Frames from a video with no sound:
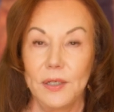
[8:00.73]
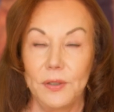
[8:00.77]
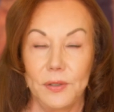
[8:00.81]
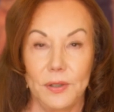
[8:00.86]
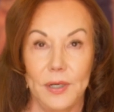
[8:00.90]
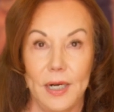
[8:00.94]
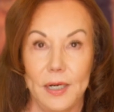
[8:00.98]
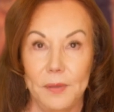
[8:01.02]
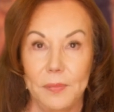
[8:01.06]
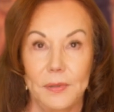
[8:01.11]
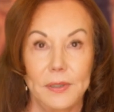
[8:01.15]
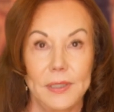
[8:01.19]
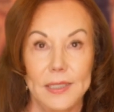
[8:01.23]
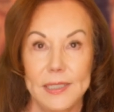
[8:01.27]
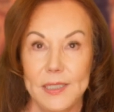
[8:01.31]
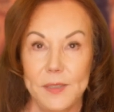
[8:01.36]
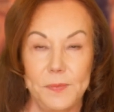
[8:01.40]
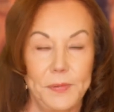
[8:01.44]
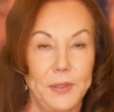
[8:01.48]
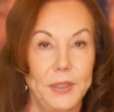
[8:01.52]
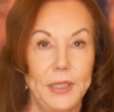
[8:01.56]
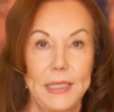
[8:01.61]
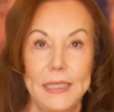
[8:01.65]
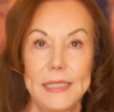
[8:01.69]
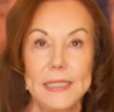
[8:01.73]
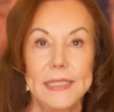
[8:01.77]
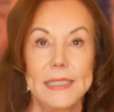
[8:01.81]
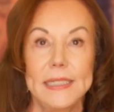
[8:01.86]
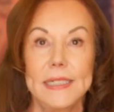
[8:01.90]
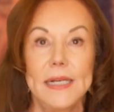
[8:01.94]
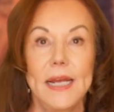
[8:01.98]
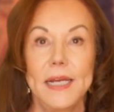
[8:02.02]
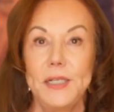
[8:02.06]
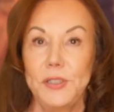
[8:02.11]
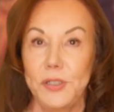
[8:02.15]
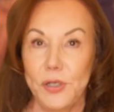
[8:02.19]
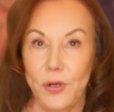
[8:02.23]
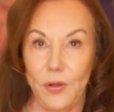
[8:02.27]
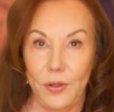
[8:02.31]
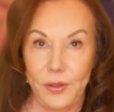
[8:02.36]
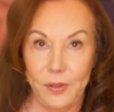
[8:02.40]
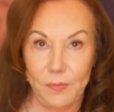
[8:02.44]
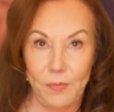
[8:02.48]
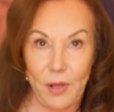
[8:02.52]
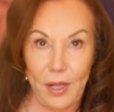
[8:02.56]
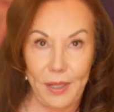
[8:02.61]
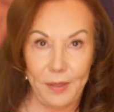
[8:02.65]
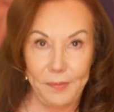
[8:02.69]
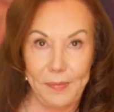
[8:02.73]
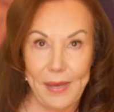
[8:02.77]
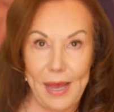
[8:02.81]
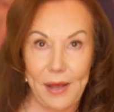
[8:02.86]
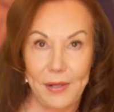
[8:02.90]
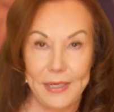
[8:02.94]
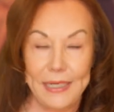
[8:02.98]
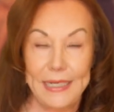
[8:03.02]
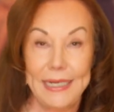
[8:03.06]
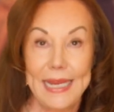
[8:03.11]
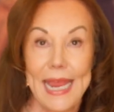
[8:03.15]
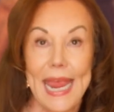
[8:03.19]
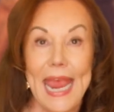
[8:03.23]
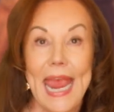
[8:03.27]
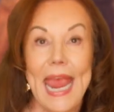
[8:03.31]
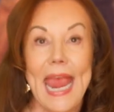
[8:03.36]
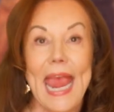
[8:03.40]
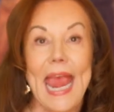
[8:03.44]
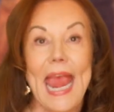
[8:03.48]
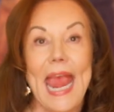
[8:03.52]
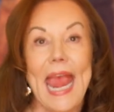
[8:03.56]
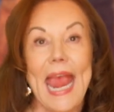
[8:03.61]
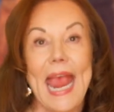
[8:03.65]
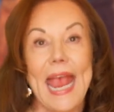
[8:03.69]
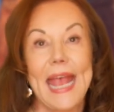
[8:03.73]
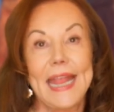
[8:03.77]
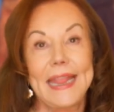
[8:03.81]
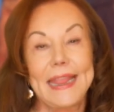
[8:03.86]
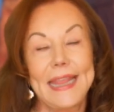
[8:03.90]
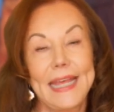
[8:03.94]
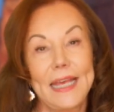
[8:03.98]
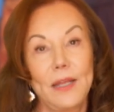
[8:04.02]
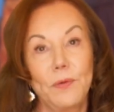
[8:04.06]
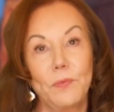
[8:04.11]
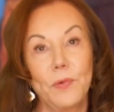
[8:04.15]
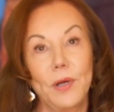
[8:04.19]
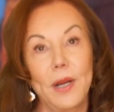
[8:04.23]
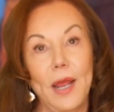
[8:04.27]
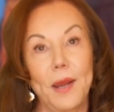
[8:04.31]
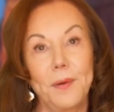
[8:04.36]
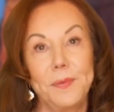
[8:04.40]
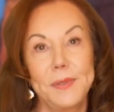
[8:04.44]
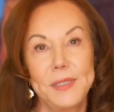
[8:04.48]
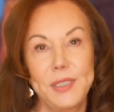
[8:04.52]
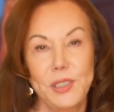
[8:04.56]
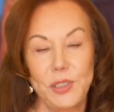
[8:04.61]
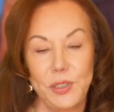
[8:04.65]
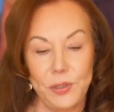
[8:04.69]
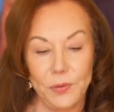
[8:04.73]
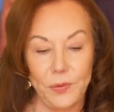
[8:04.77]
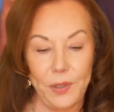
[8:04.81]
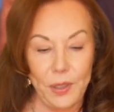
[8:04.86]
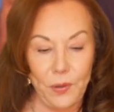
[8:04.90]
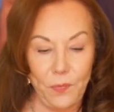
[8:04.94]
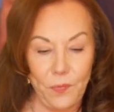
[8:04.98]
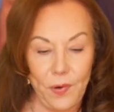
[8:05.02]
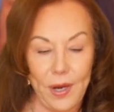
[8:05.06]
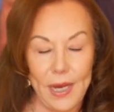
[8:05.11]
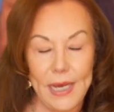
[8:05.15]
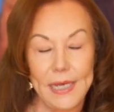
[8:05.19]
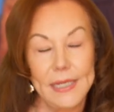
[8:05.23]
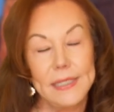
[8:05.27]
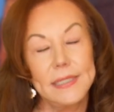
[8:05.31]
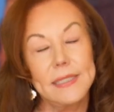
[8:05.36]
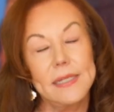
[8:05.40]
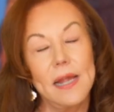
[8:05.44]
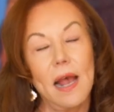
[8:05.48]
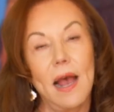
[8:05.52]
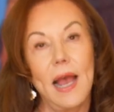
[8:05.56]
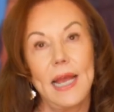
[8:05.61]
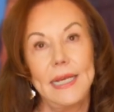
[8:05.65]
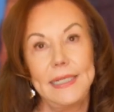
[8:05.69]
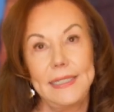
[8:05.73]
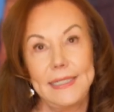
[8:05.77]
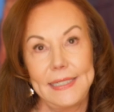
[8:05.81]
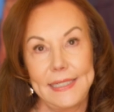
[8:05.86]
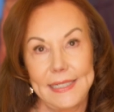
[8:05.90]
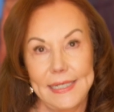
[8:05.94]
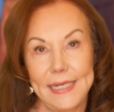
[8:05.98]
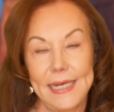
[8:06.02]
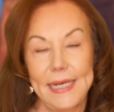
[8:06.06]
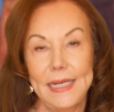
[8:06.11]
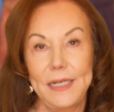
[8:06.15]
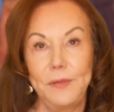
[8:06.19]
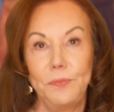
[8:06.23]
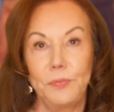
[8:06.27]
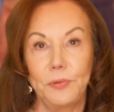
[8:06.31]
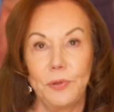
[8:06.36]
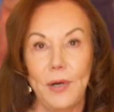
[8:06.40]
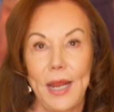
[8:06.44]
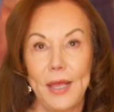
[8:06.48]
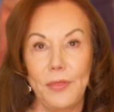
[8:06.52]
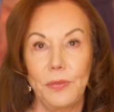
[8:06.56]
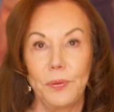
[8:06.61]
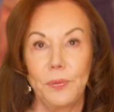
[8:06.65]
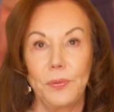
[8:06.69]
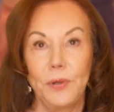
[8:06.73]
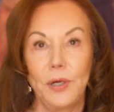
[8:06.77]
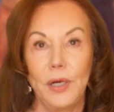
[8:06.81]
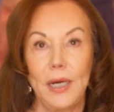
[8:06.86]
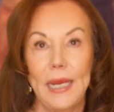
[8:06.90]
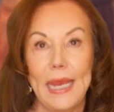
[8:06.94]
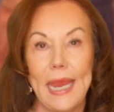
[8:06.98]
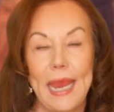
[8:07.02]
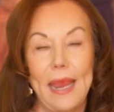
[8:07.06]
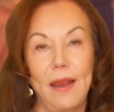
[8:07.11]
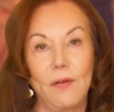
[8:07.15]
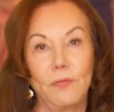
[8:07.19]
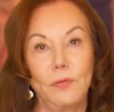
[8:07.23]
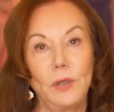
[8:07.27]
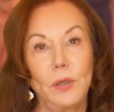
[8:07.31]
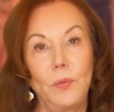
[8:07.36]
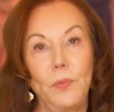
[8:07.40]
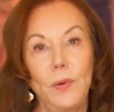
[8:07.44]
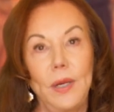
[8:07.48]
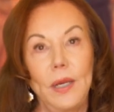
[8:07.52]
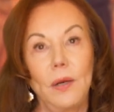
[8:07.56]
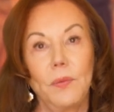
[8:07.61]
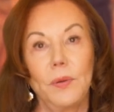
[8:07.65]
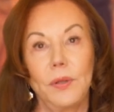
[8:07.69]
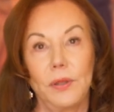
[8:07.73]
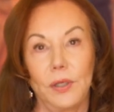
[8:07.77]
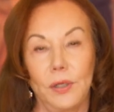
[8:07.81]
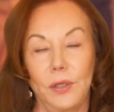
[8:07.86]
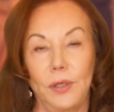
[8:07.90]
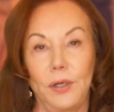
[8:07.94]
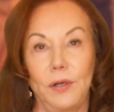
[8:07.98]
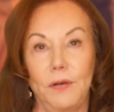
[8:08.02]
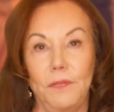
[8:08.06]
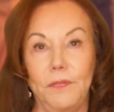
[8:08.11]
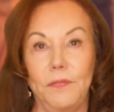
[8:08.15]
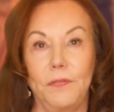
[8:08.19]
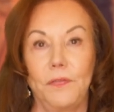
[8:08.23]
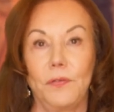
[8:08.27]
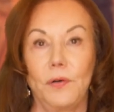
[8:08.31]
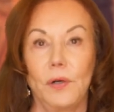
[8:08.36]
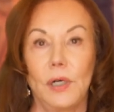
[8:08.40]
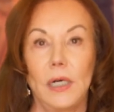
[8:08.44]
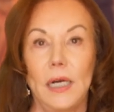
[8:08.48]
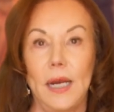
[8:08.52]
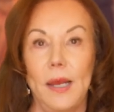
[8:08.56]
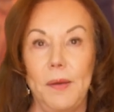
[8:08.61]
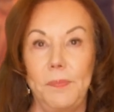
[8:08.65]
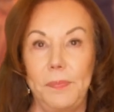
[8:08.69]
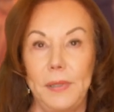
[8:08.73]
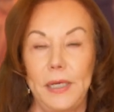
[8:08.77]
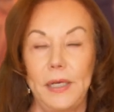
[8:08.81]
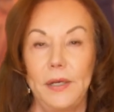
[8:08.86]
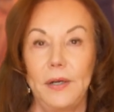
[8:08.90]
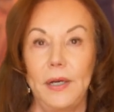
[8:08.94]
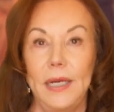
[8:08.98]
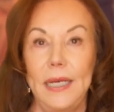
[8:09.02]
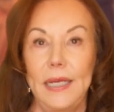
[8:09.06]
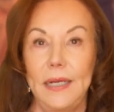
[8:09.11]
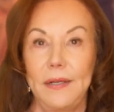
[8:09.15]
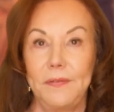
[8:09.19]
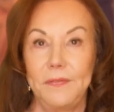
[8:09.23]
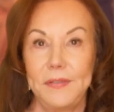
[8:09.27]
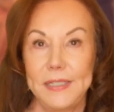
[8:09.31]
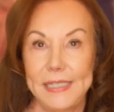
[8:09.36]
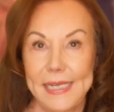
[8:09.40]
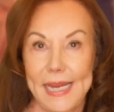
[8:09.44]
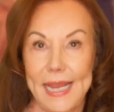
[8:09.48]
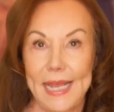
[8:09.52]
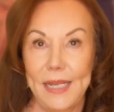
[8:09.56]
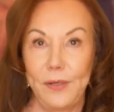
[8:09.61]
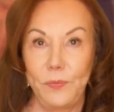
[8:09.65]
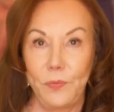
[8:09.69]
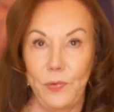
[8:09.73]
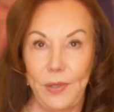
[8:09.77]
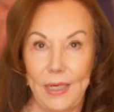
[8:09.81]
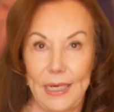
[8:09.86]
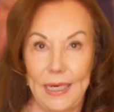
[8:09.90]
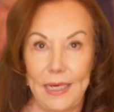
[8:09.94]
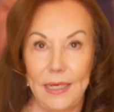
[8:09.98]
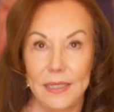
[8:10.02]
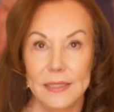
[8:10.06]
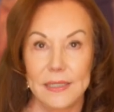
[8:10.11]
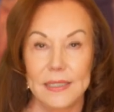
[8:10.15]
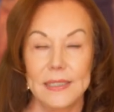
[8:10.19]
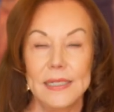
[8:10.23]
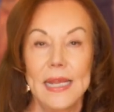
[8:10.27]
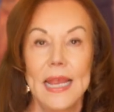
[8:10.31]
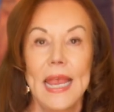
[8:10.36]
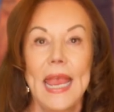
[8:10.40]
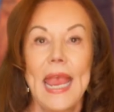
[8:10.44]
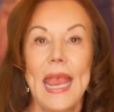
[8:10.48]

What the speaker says: incredible experience." And I told them all about it. And then what I was doing was I did breath work every week with her for a period of 10 weeks,